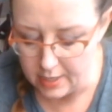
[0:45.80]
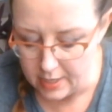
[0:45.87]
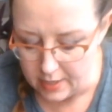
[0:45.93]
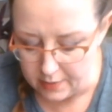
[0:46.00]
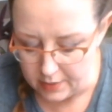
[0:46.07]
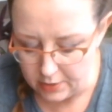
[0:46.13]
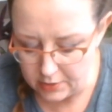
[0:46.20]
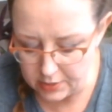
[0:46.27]

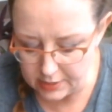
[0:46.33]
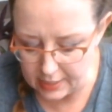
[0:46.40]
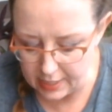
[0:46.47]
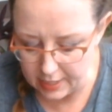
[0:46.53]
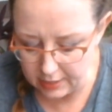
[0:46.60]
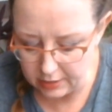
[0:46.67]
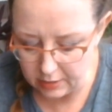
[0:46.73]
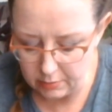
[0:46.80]
Then you just
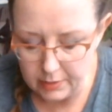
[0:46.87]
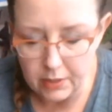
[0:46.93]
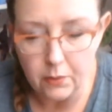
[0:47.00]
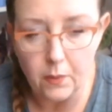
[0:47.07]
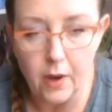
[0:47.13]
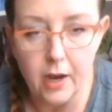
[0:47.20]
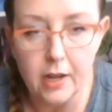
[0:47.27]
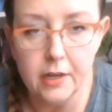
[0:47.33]
add a little bit of
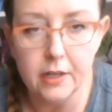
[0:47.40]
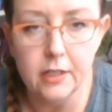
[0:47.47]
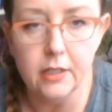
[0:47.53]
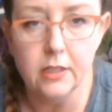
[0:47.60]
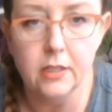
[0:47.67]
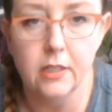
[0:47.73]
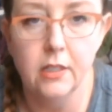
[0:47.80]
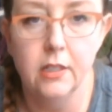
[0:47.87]

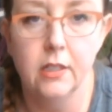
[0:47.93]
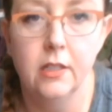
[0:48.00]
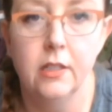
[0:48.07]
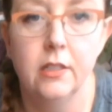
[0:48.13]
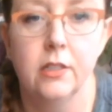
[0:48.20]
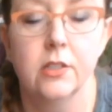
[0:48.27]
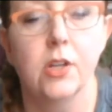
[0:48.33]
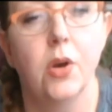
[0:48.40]
water,
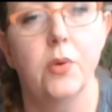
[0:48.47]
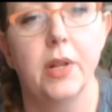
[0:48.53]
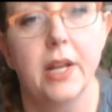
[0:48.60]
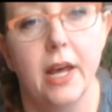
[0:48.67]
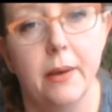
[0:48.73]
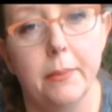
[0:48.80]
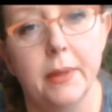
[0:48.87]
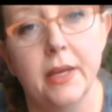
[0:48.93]
cone it
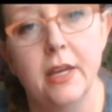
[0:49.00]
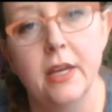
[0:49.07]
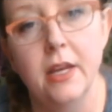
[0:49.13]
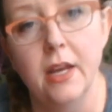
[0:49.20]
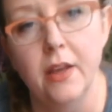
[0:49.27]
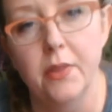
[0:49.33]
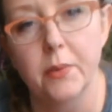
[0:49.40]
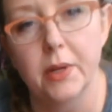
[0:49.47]
up,
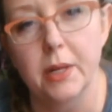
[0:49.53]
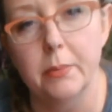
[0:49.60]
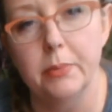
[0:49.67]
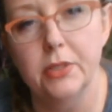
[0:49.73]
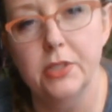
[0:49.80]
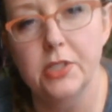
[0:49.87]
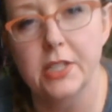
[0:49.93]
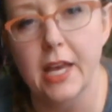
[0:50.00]
then we're going to
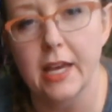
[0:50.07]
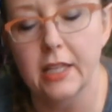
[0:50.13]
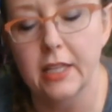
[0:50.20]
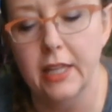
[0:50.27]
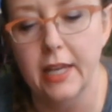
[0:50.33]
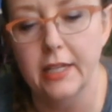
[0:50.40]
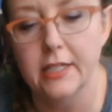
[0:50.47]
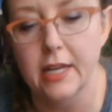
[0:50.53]
push that
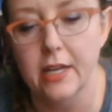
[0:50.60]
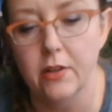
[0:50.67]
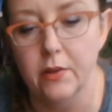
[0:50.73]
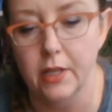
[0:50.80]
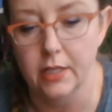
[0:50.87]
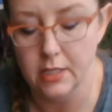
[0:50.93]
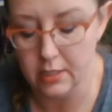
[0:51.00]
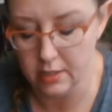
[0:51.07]
clay down
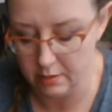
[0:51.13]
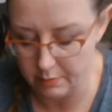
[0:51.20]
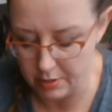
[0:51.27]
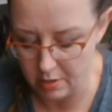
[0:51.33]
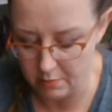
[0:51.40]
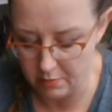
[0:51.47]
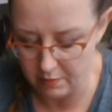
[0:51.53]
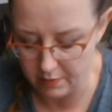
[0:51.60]
into the
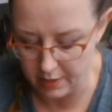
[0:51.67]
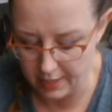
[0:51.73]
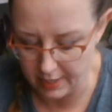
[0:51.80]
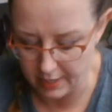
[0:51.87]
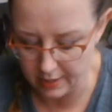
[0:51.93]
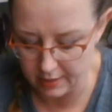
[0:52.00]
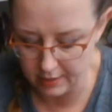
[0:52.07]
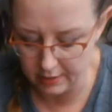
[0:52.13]
palm of our
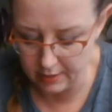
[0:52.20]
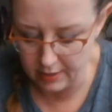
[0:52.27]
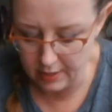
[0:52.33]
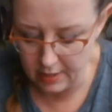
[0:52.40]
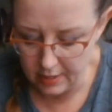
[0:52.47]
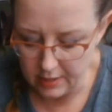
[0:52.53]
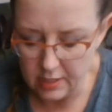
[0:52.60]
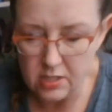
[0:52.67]
hand.
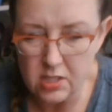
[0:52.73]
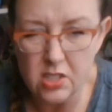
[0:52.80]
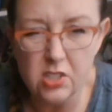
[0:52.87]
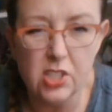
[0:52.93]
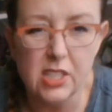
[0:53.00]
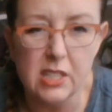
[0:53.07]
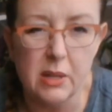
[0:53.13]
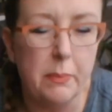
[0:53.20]
This is
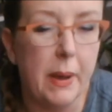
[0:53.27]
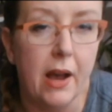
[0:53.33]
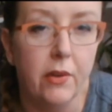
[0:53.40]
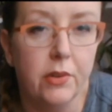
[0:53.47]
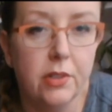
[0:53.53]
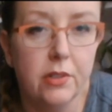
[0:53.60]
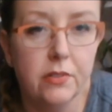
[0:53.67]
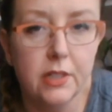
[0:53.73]
just a
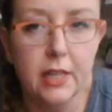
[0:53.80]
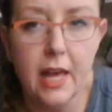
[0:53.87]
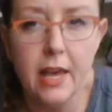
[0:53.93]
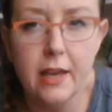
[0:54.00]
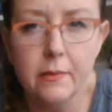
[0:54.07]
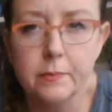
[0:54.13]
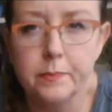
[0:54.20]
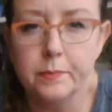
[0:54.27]
pound of
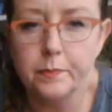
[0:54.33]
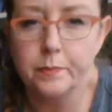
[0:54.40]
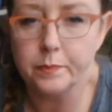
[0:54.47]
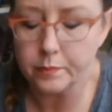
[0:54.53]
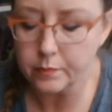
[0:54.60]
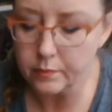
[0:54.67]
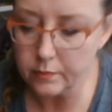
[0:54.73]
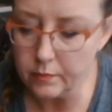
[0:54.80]
clay,
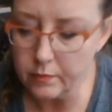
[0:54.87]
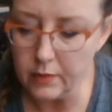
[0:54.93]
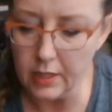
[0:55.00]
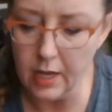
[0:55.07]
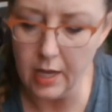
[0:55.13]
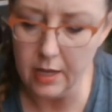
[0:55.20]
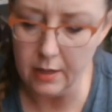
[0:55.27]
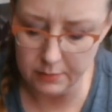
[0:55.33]

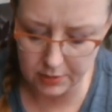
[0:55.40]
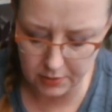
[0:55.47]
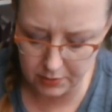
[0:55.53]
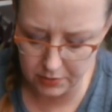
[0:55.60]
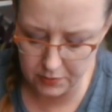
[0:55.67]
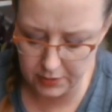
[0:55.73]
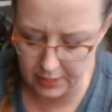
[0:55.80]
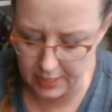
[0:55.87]
so
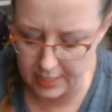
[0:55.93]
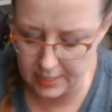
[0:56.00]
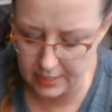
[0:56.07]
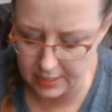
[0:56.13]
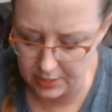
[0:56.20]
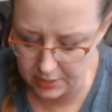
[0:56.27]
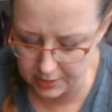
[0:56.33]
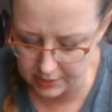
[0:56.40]
it's really easy
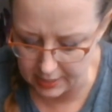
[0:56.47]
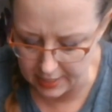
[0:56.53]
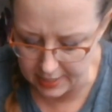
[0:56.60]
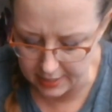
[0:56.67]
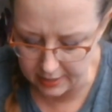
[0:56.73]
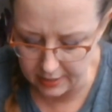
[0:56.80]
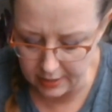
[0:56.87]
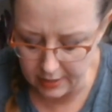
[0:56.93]
to just kind of
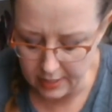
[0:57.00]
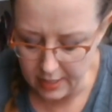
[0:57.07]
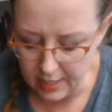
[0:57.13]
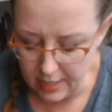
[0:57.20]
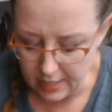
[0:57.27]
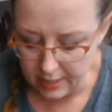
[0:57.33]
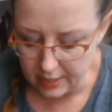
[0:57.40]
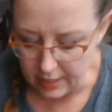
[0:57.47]

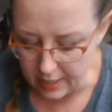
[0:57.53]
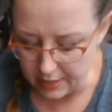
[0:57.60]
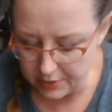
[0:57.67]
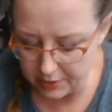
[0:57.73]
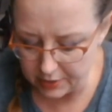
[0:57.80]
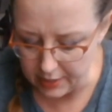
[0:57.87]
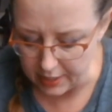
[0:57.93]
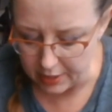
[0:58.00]

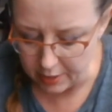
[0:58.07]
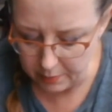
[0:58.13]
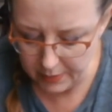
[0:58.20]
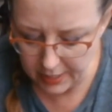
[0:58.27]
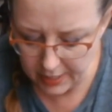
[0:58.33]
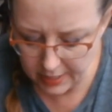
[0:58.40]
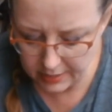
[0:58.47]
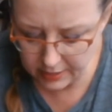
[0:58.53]
undercut your
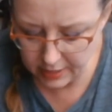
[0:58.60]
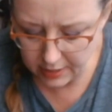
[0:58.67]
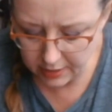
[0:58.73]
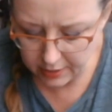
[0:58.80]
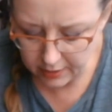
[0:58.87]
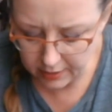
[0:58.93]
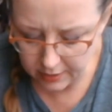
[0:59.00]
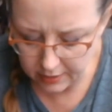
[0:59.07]
pinkies
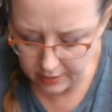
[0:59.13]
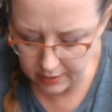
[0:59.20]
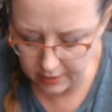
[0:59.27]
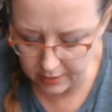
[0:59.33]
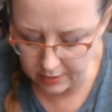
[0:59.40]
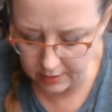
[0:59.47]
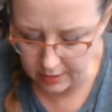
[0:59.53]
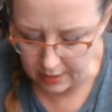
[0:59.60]
here
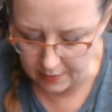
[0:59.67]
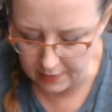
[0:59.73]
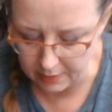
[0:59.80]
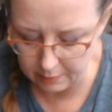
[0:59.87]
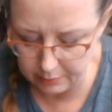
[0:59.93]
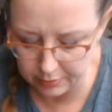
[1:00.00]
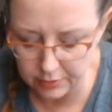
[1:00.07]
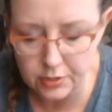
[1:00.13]
and then
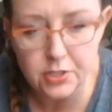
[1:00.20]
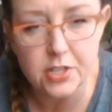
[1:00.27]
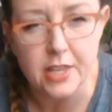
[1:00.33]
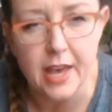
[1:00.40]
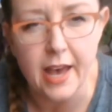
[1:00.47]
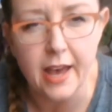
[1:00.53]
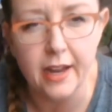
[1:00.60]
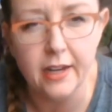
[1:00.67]
push
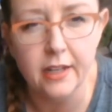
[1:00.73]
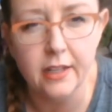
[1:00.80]
that